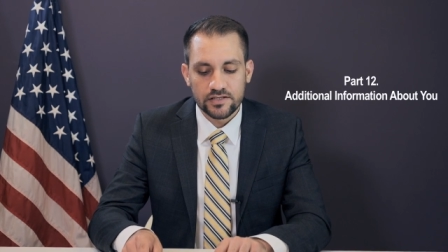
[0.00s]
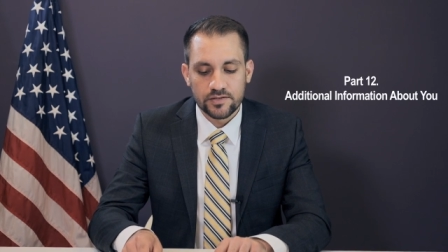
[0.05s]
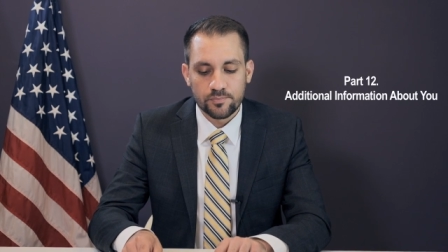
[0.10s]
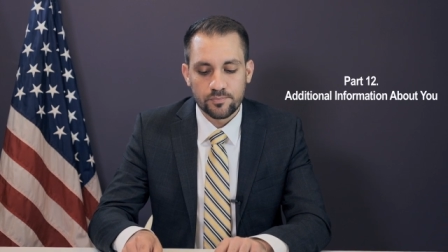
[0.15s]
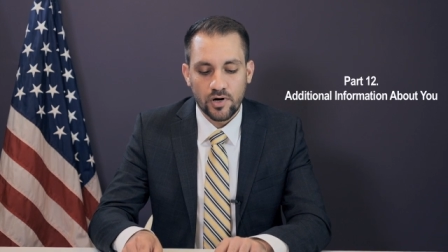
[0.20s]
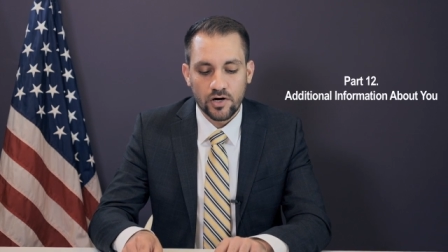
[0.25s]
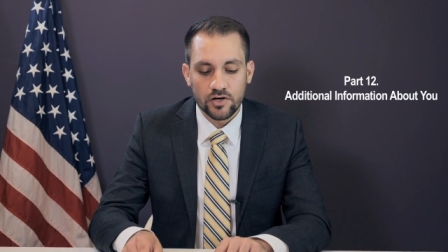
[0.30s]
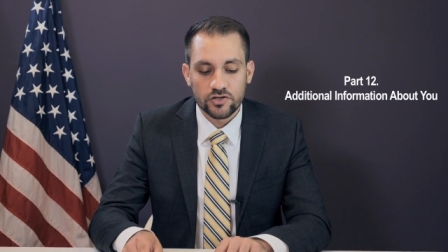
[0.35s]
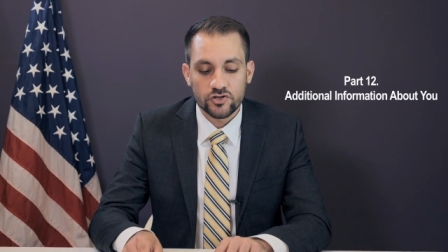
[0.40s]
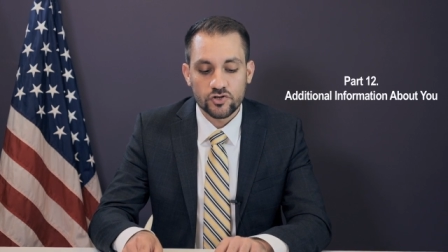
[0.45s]
to
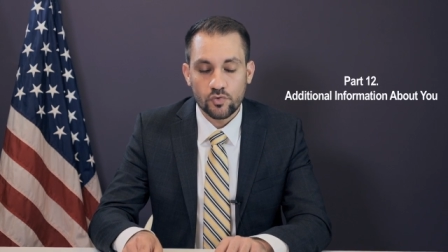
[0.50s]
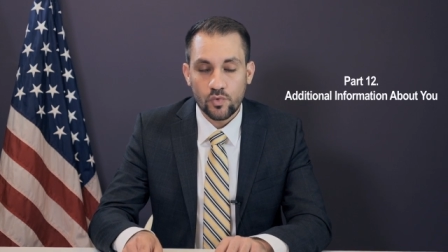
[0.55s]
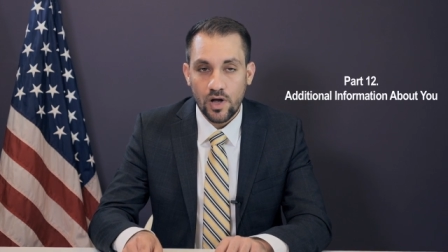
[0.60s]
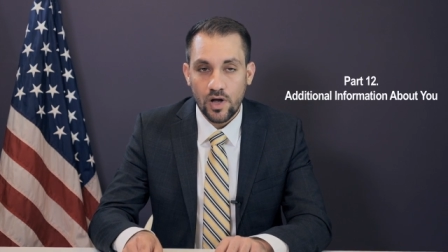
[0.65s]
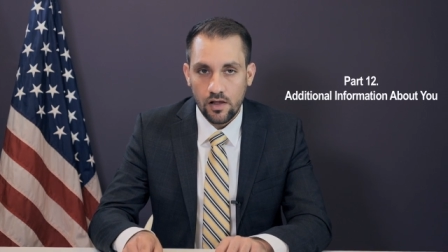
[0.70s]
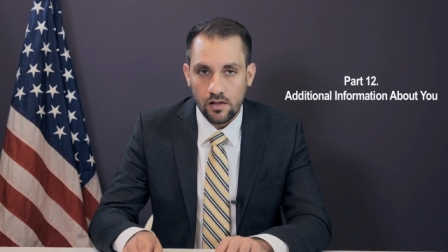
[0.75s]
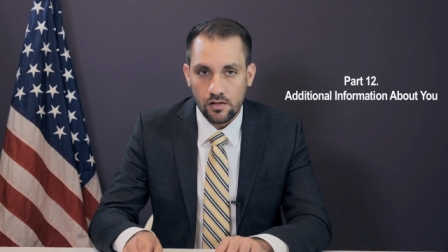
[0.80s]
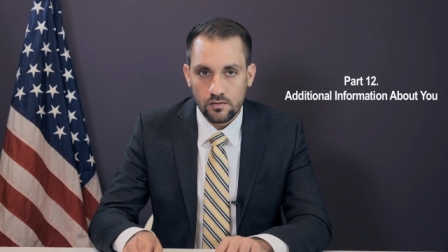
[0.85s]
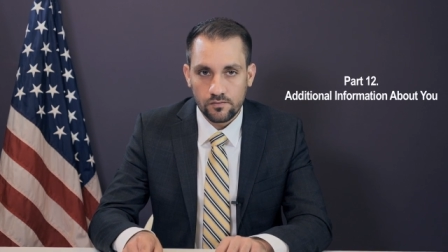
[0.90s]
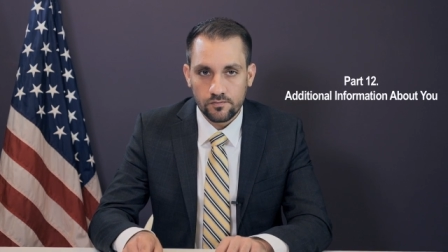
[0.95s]
Part
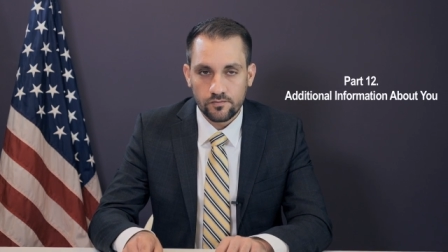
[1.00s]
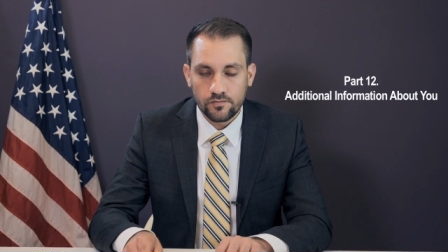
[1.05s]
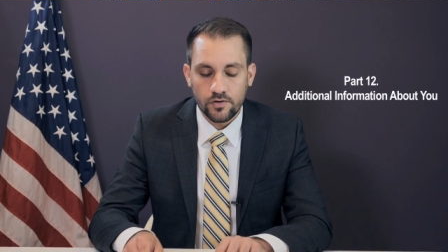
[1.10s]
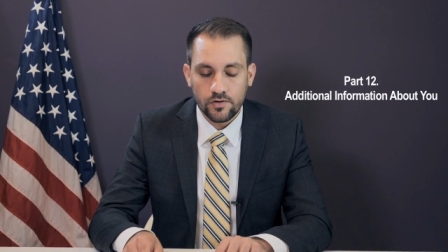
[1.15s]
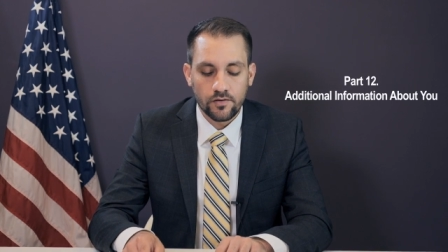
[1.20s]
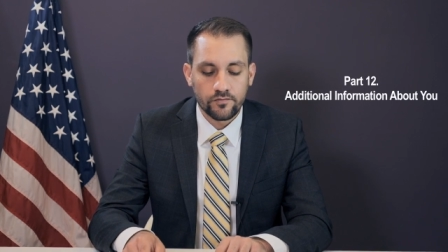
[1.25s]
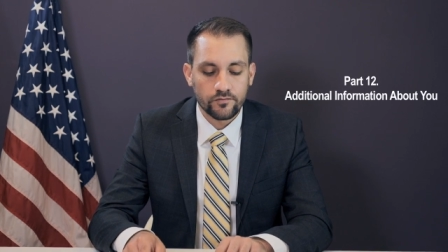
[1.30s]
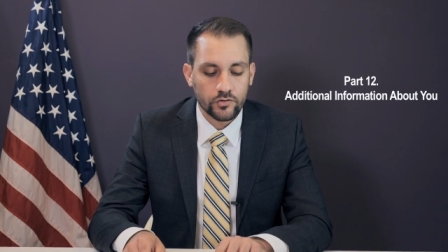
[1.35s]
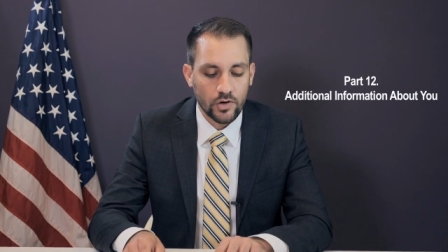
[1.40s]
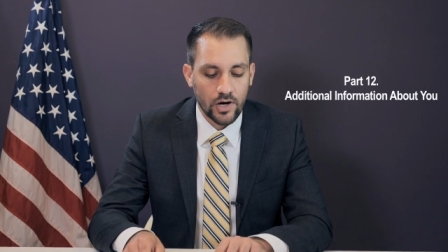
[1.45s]
12
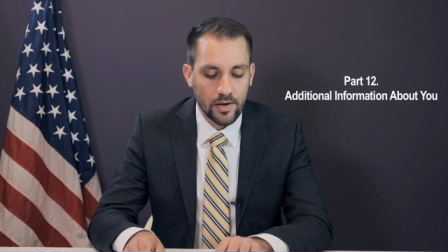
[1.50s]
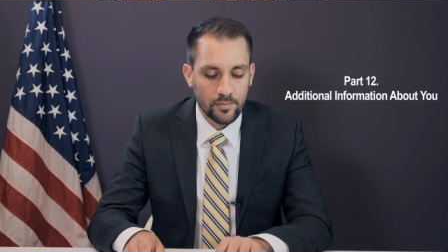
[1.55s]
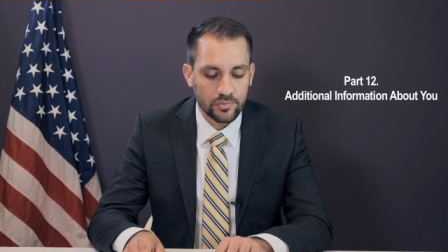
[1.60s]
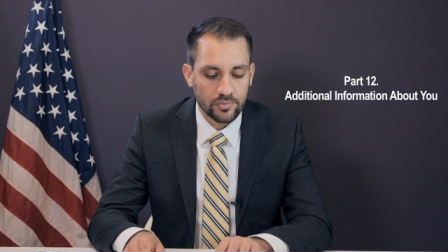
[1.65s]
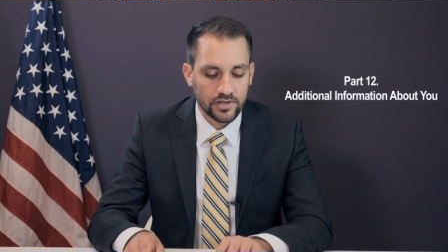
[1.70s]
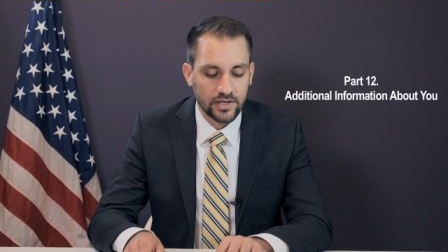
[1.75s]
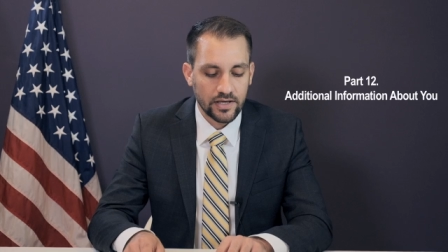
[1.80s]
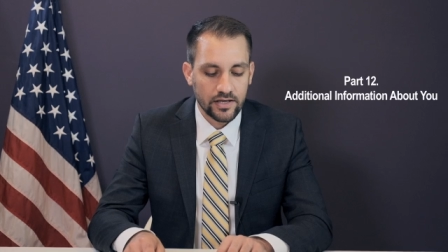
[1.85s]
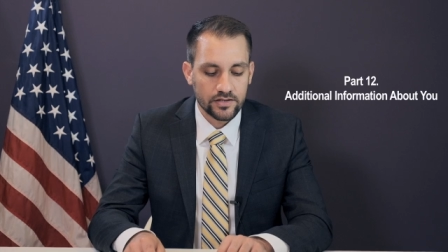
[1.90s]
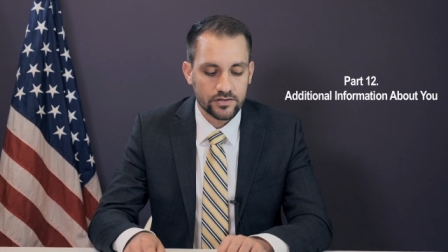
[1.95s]
of your
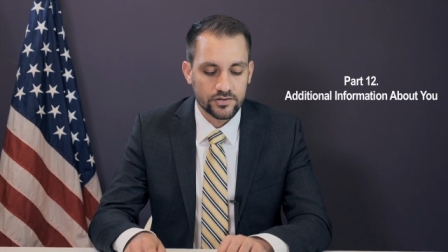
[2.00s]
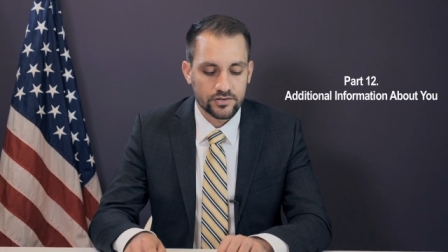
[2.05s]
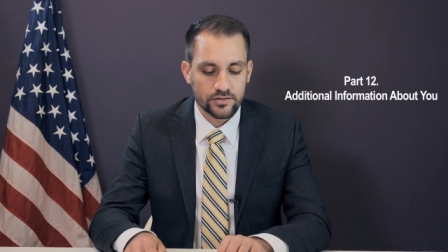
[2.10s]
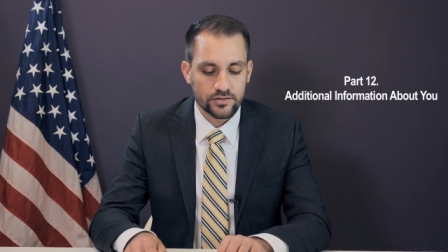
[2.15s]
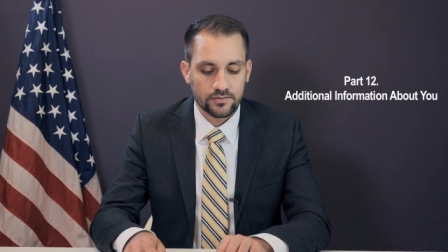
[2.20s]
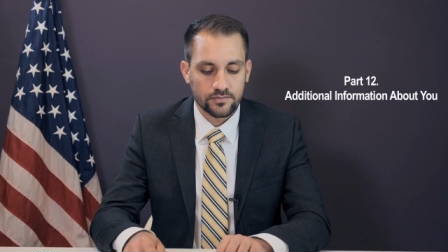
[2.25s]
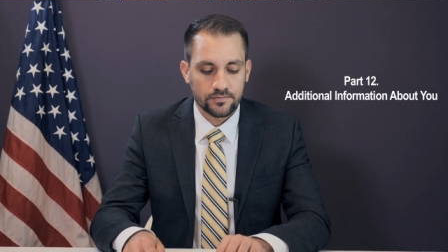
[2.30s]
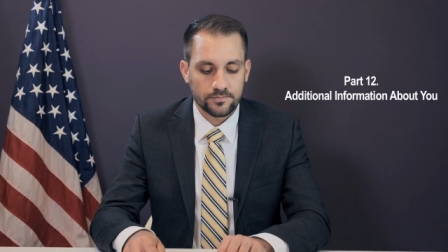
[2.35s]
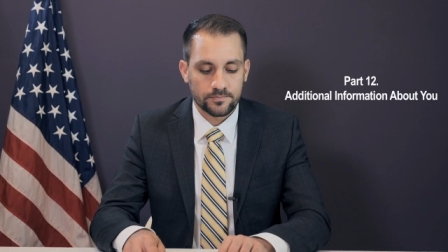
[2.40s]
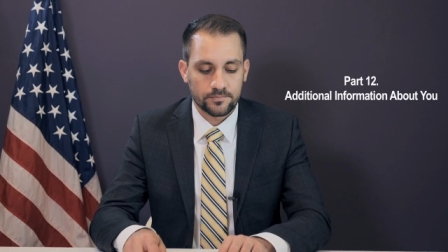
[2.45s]
application.